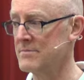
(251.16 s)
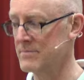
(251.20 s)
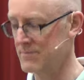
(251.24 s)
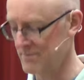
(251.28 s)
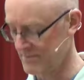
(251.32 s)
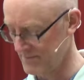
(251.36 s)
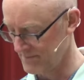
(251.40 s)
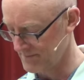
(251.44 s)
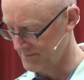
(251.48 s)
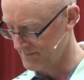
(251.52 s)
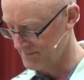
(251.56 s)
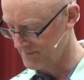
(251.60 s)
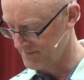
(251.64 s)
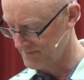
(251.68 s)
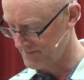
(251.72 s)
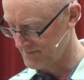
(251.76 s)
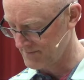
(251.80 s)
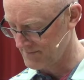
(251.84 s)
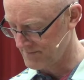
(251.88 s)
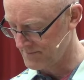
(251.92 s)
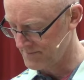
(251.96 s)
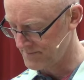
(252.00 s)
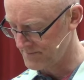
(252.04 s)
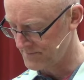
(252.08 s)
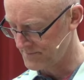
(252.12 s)

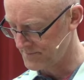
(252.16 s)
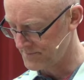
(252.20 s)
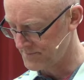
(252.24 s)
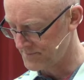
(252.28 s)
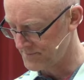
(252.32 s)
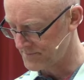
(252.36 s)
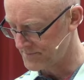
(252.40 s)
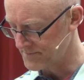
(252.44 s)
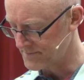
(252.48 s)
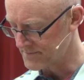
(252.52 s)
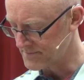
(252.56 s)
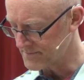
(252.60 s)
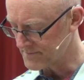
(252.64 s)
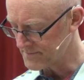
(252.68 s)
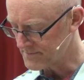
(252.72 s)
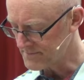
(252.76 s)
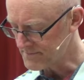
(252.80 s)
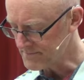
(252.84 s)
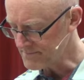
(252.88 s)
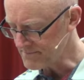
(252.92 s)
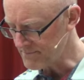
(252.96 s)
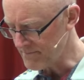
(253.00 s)
[no speech]